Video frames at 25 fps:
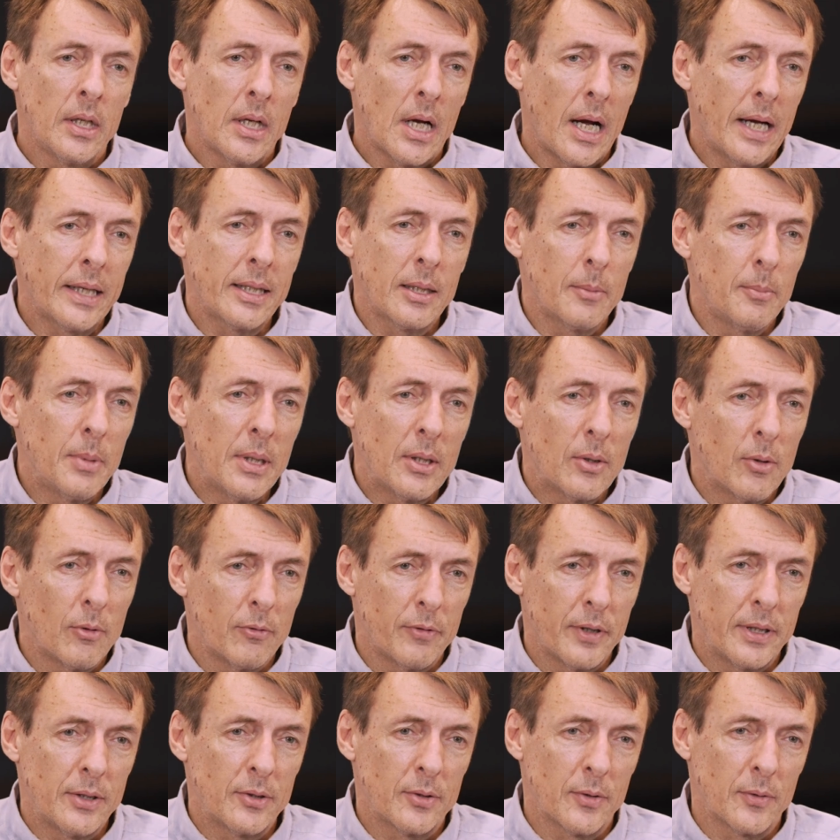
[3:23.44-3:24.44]
I can be
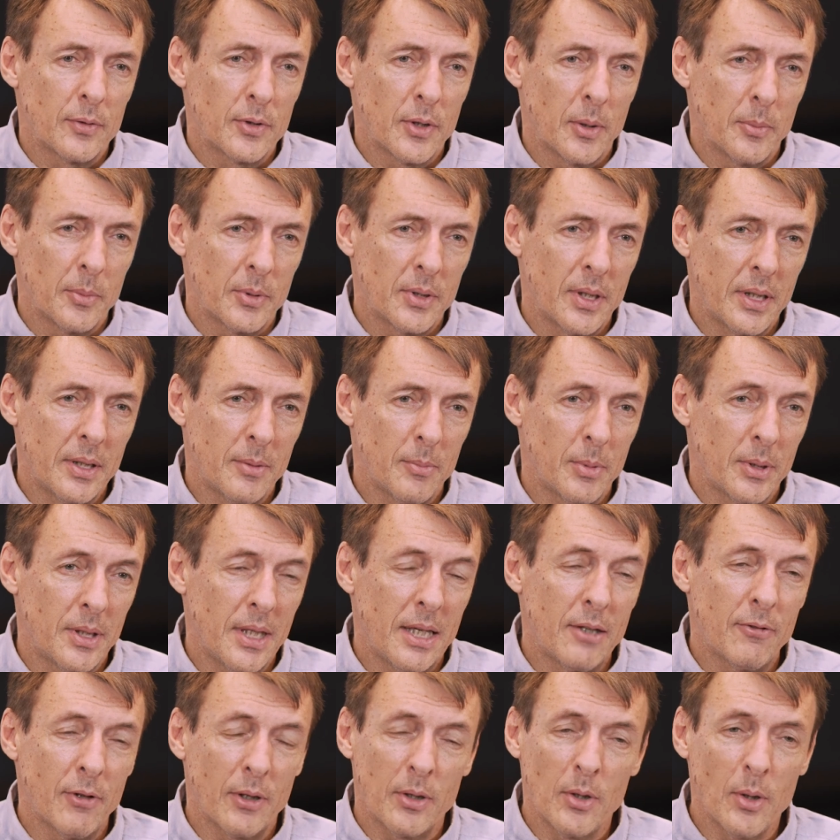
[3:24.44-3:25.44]
convinced of something, but
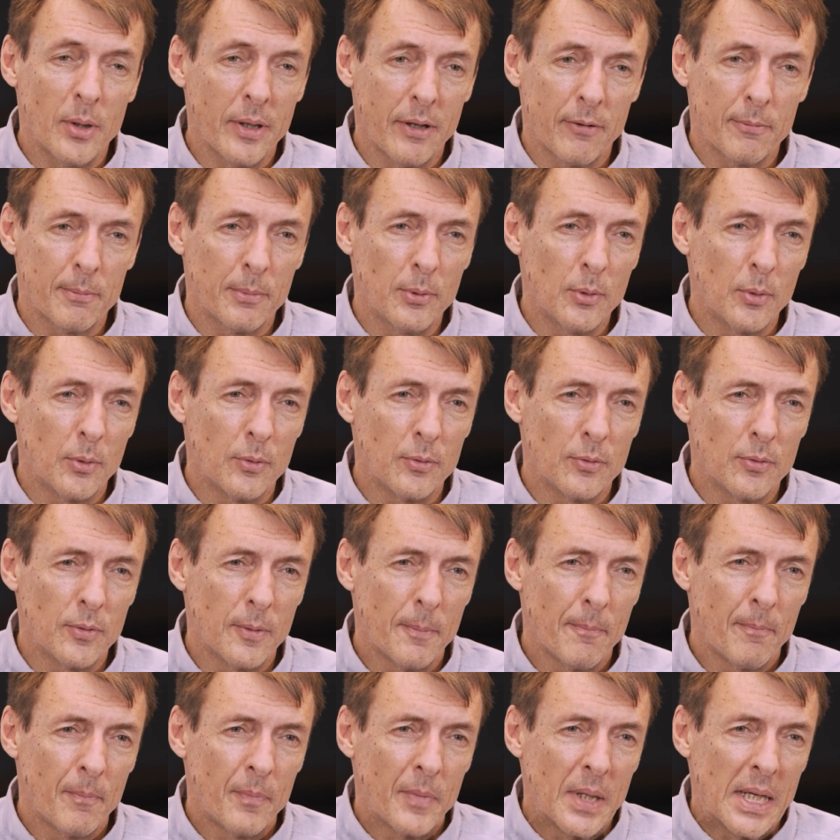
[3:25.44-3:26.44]
if I don't have proof,
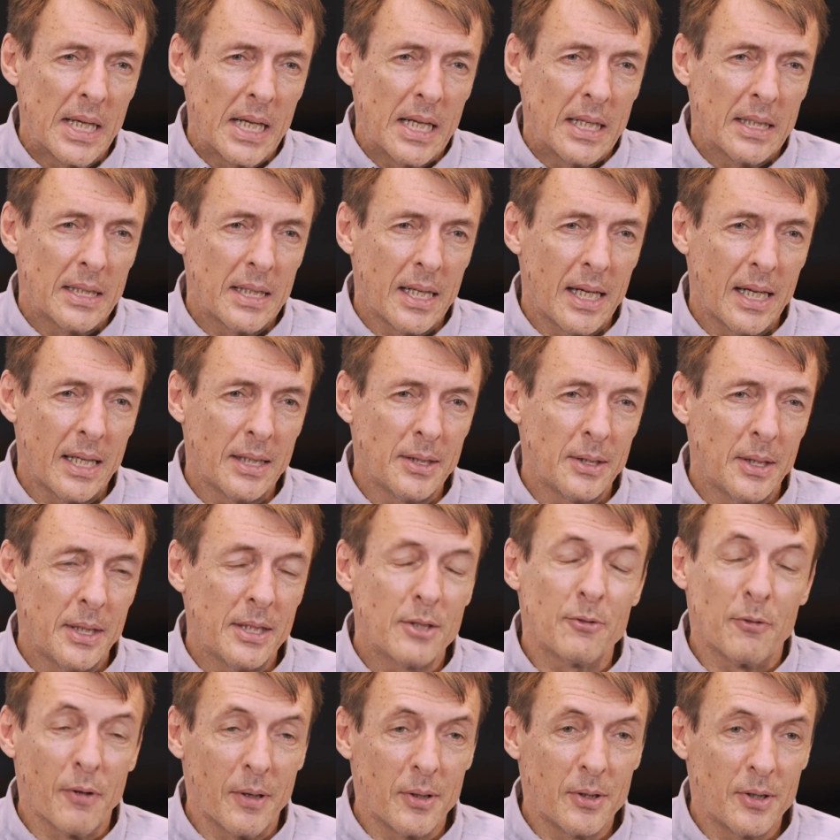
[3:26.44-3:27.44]
then
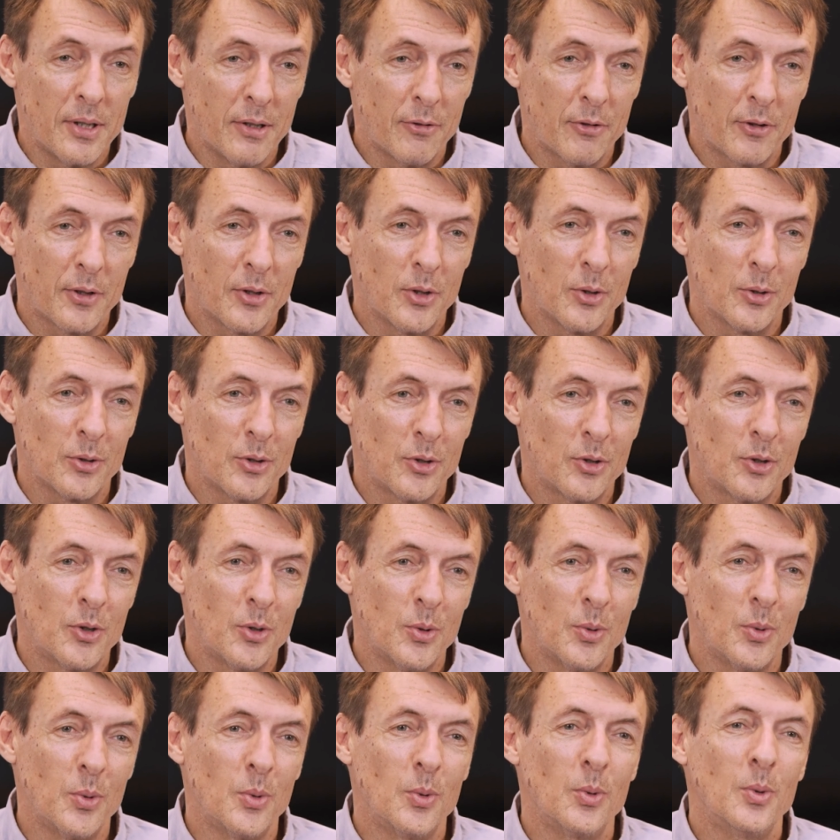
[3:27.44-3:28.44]
it's very difficult
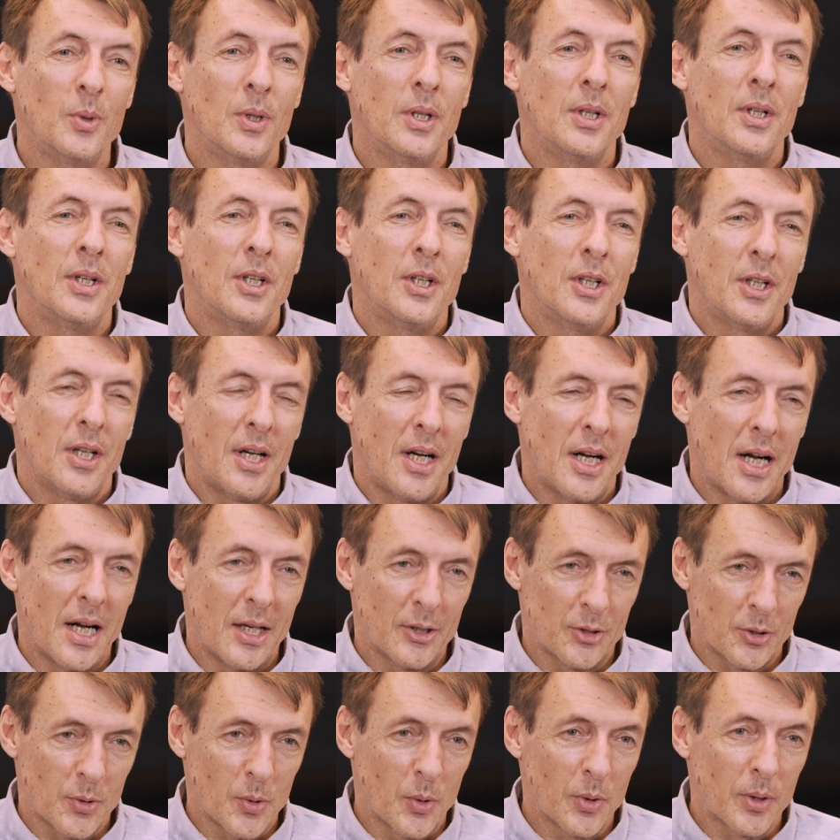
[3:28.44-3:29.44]
to
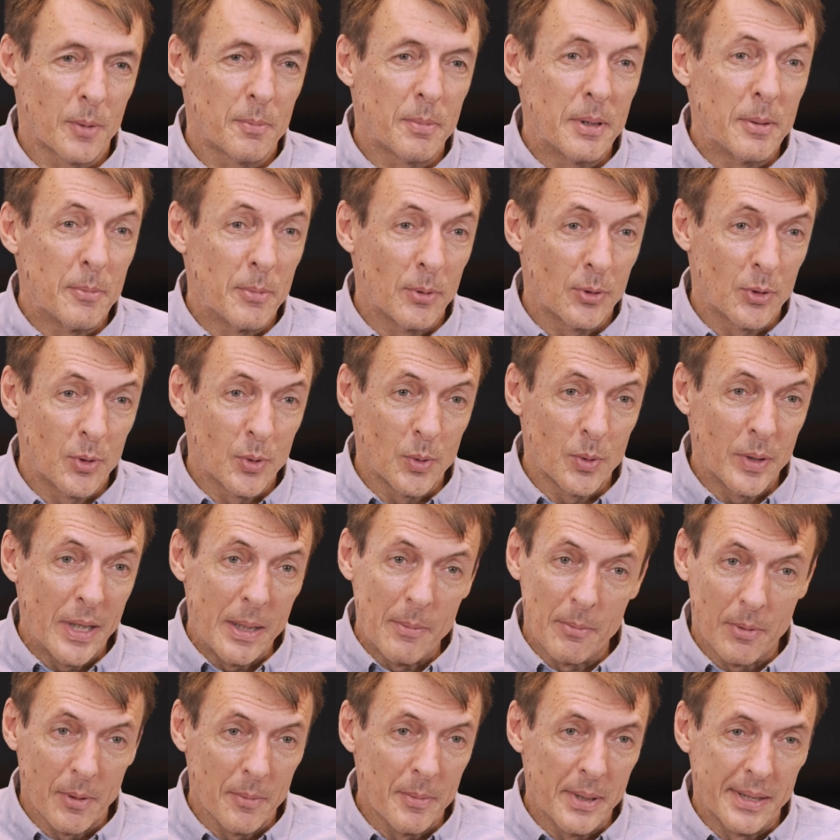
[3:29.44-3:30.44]
ask other people to
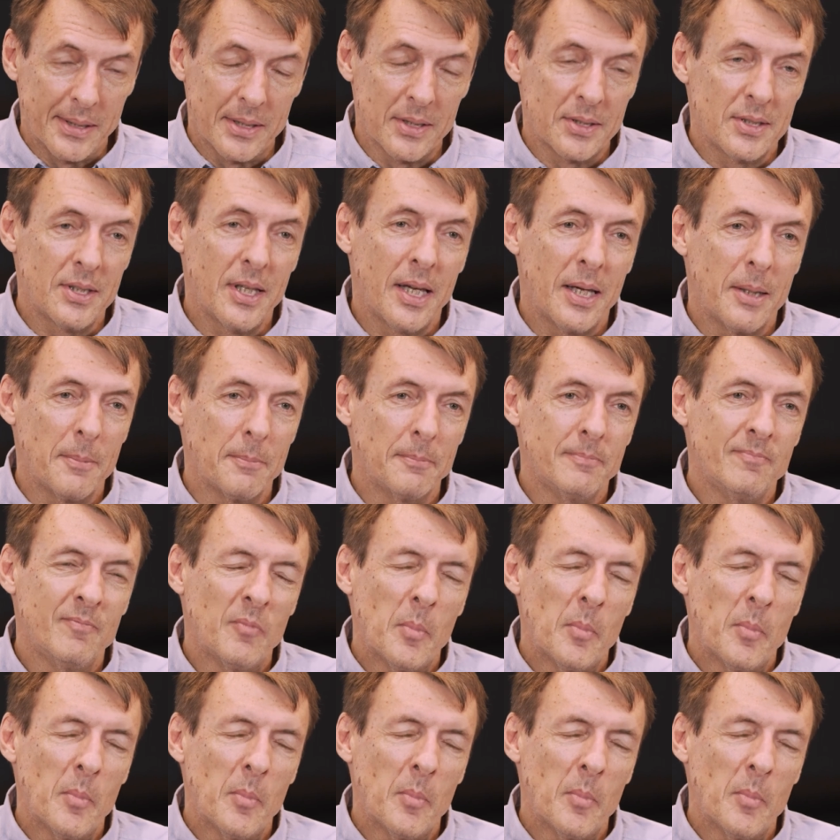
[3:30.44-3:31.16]
implement the same.